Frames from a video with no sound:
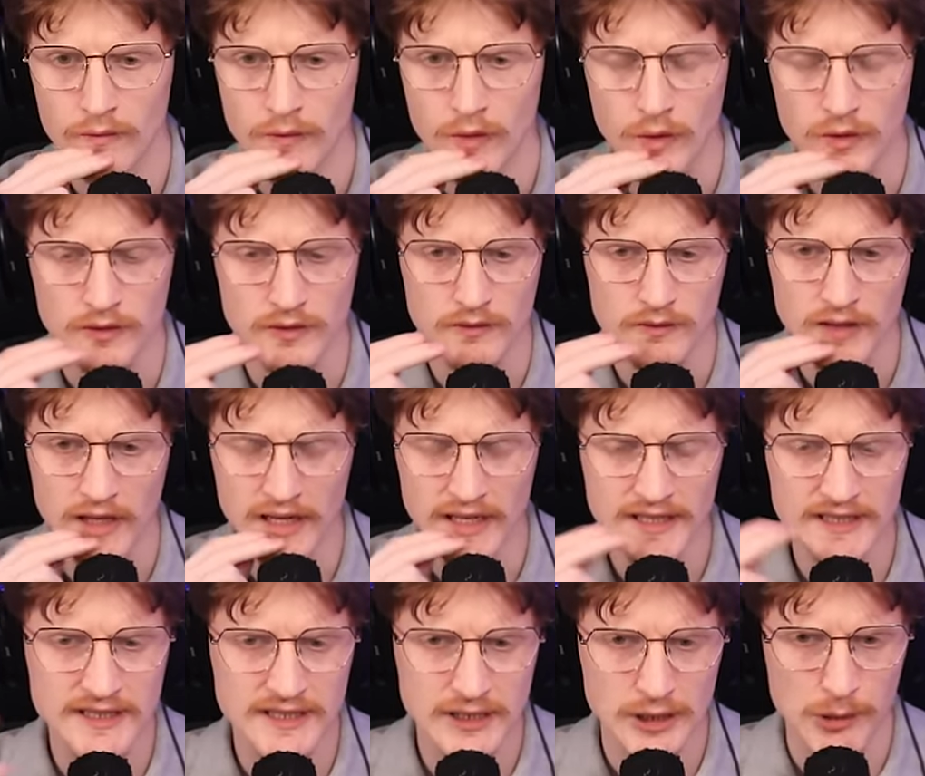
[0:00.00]
Or at
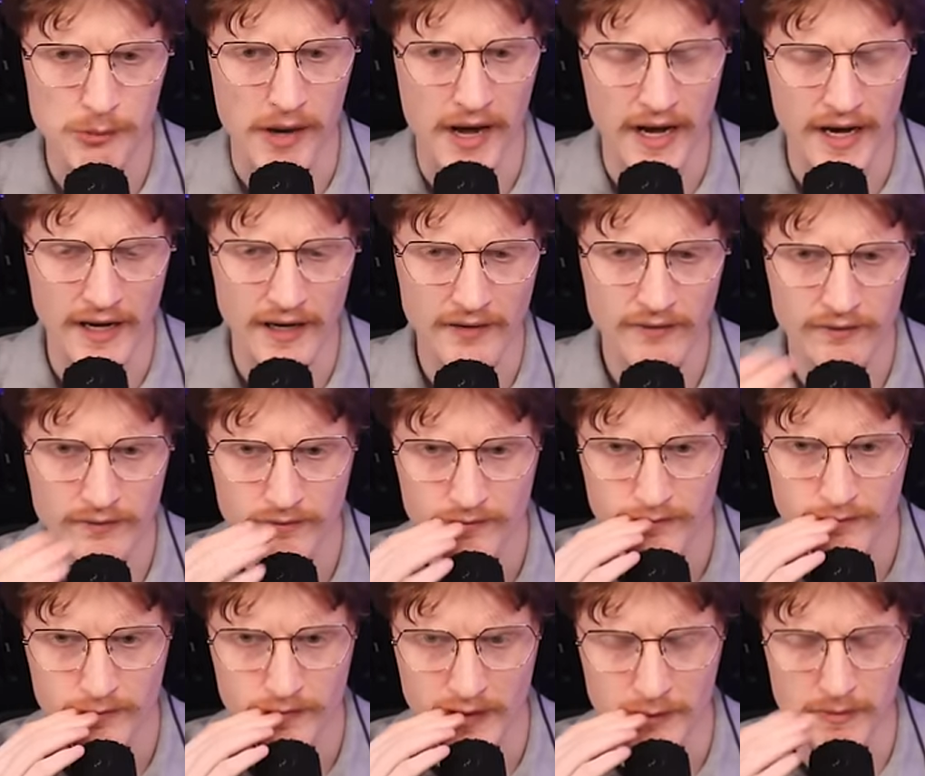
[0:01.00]
least some are.
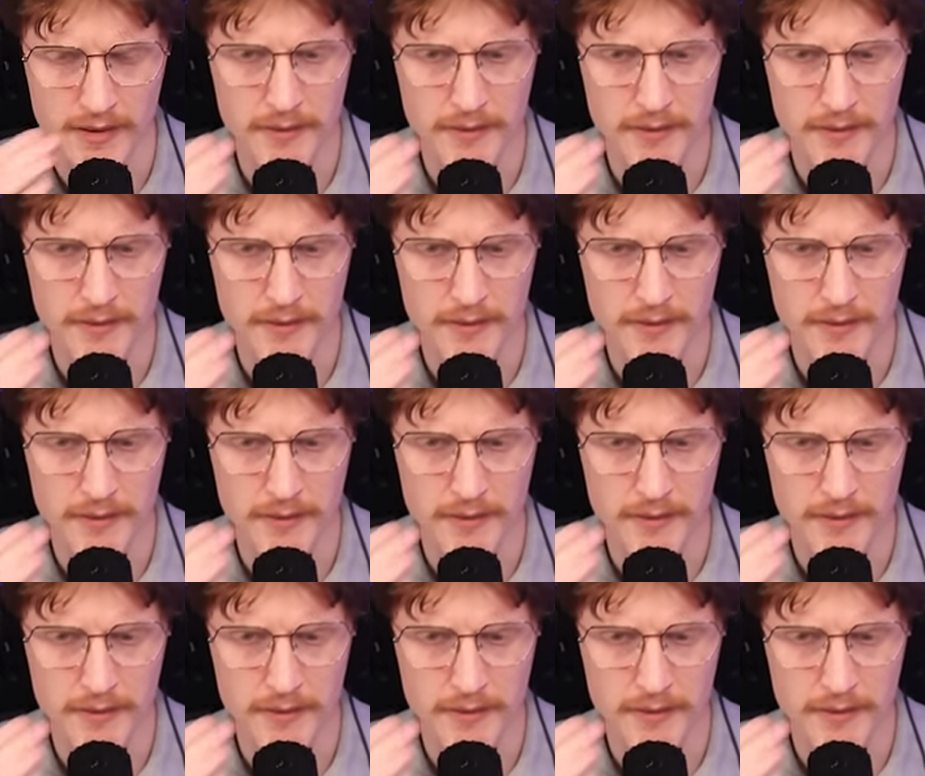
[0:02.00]
The